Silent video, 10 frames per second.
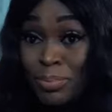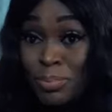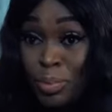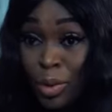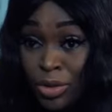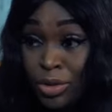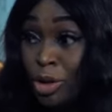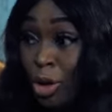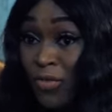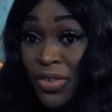both
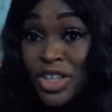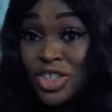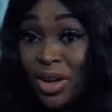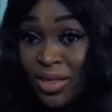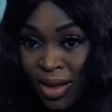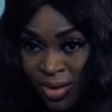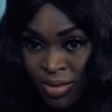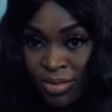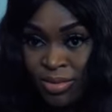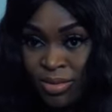love each other.
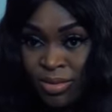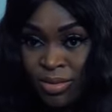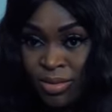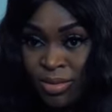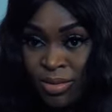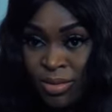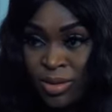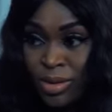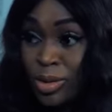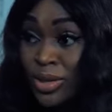
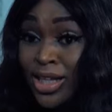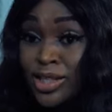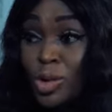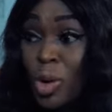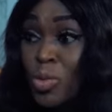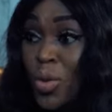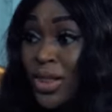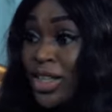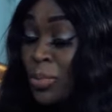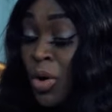So there's no
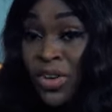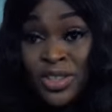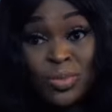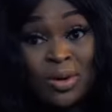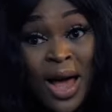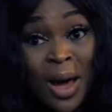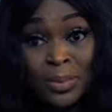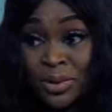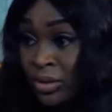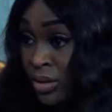way this prophecy will
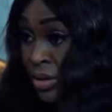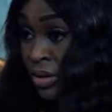happen.